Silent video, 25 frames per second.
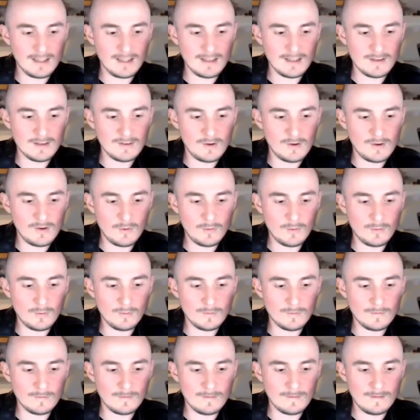you
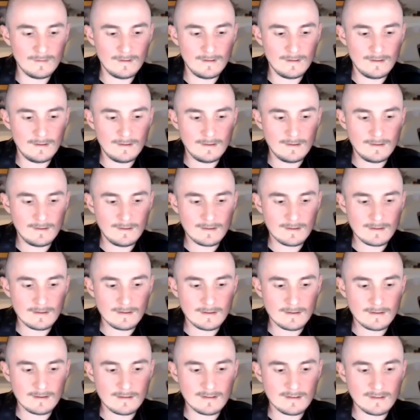know,
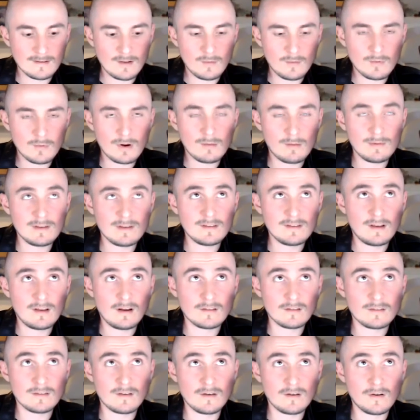because I'll probably
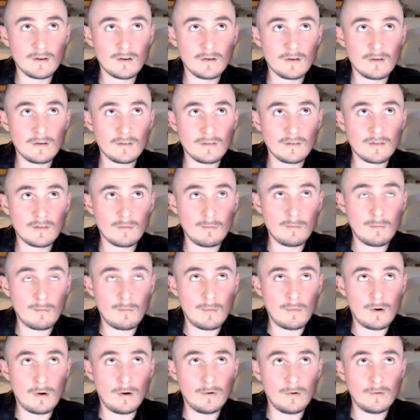talk to her
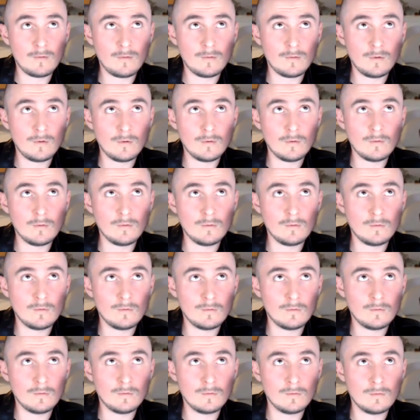tomorrow
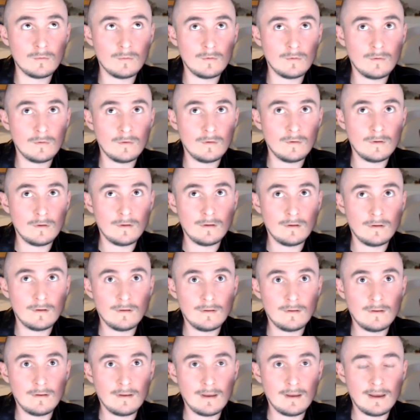
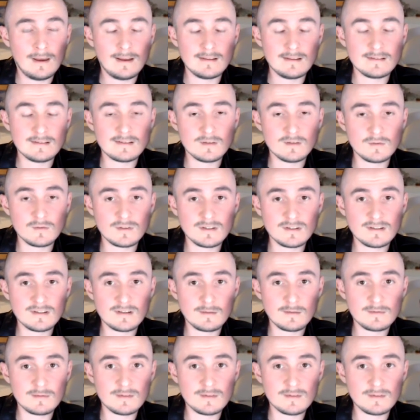and see what she's up to.